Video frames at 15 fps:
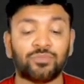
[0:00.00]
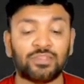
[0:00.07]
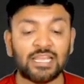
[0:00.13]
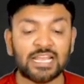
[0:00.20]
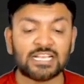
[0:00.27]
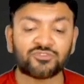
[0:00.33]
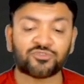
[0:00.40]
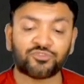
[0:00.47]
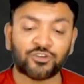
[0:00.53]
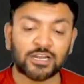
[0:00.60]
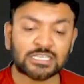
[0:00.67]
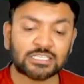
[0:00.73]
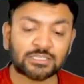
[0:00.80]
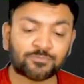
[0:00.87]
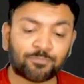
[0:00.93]
These
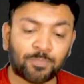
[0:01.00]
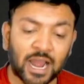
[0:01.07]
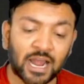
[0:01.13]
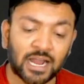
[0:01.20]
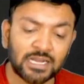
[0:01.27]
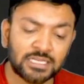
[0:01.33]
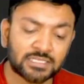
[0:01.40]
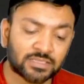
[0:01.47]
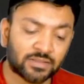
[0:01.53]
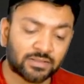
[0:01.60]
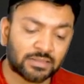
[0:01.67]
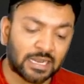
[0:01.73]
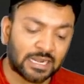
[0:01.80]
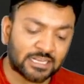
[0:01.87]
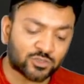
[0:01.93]
first parts,
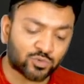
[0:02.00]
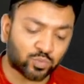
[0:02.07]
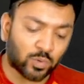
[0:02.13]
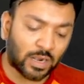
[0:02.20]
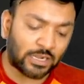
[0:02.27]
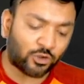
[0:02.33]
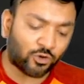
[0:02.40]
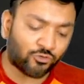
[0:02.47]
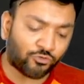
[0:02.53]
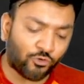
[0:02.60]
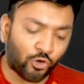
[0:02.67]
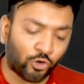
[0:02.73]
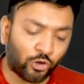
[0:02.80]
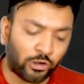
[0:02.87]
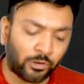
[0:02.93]
that is 1 to
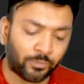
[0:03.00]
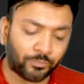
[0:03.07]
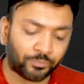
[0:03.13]
4,